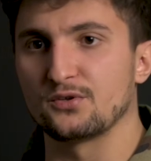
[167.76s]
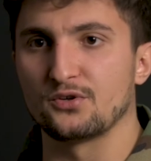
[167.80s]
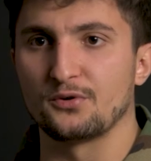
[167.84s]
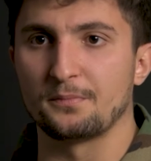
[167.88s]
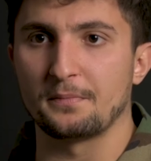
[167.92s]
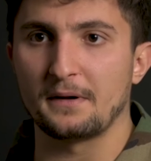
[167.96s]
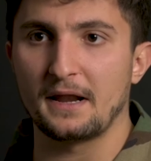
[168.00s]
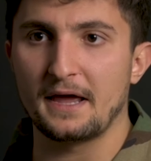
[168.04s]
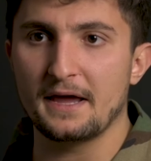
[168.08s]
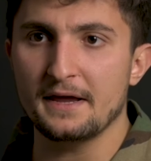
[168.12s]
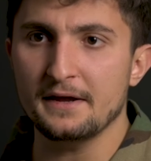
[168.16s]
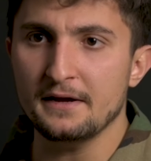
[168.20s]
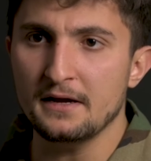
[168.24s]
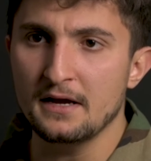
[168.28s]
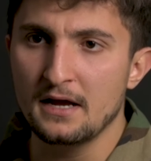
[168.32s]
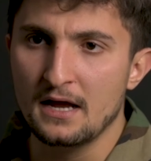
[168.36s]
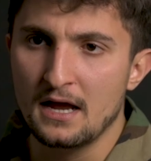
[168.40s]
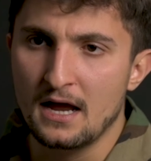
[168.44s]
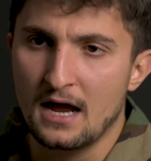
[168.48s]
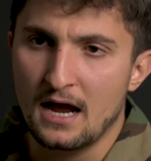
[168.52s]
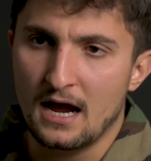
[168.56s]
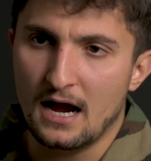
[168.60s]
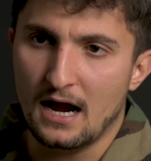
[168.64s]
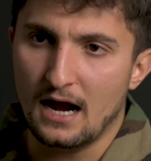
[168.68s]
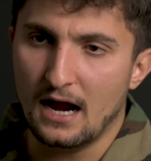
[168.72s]
do you play,
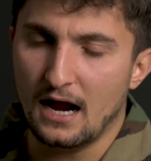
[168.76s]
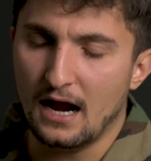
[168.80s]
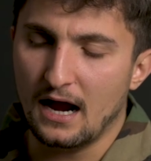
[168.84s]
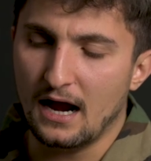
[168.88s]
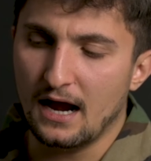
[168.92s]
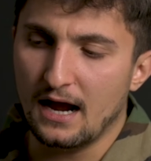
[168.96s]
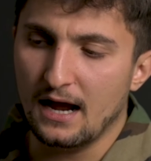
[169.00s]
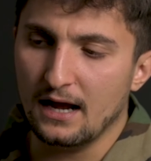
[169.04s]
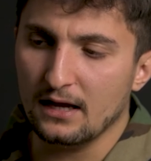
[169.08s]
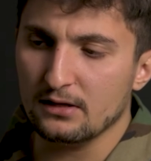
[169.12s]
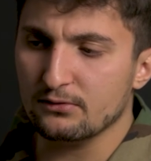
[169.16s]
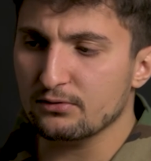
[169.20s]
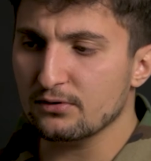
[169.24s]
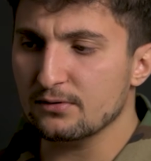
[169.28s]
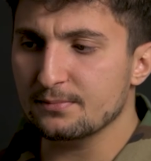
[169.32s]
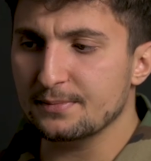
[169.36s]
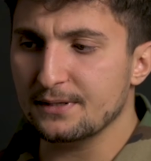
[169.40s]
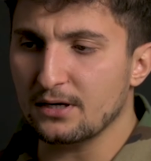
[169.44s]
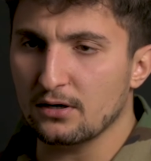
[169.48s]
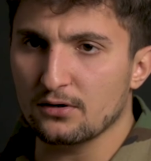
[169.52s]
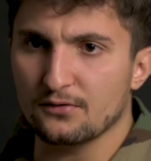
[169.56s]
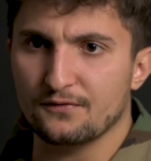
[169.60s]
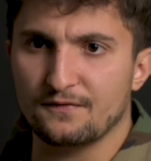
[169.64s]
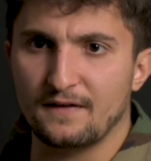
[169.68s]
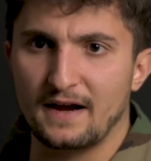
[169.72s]
it will
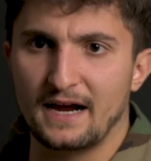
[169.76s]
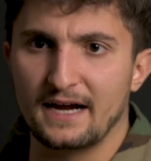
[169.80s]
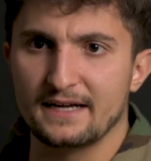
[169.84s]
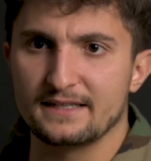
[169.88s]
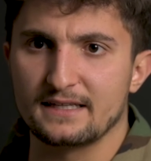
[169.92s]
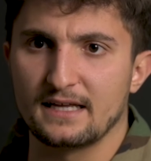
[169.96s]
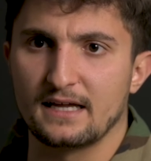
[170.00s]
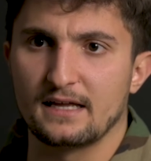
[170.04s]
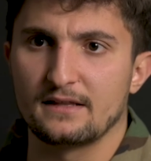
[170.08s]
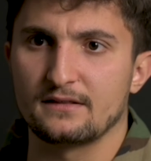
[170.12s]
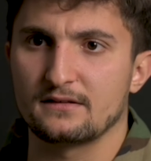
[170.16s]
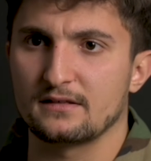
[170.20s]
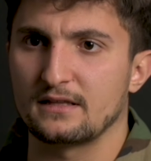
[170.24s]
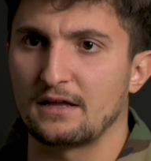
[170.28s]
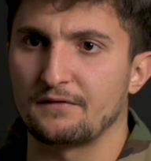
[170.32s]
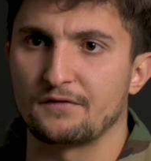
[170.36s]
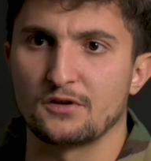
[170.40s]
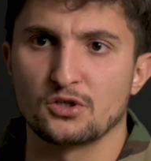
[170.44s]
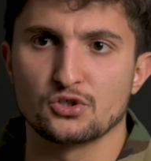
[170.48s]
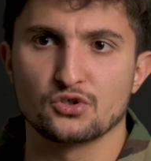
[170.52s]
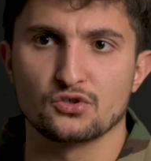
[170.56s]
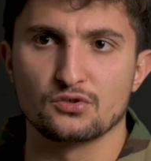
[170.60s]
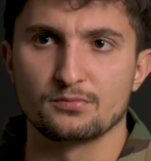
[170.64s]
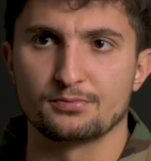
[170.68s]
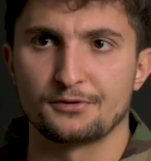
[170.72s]
be all fine and
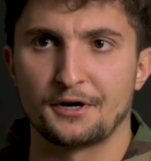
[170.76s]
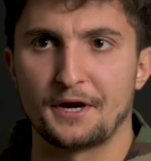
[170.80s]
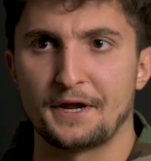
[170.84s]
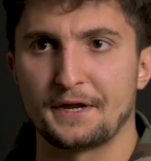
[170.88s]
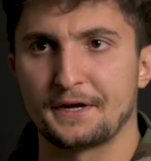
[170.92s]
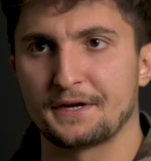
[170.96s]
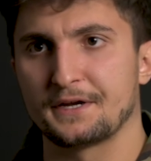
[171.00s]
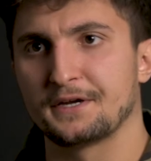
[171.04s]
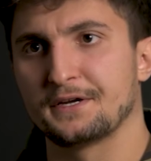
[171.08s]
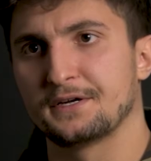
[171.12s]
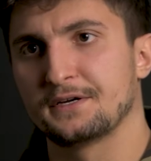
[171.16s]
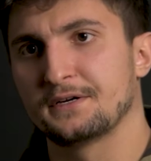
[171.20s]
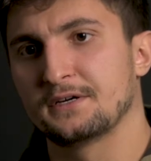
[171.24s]
nothing should break.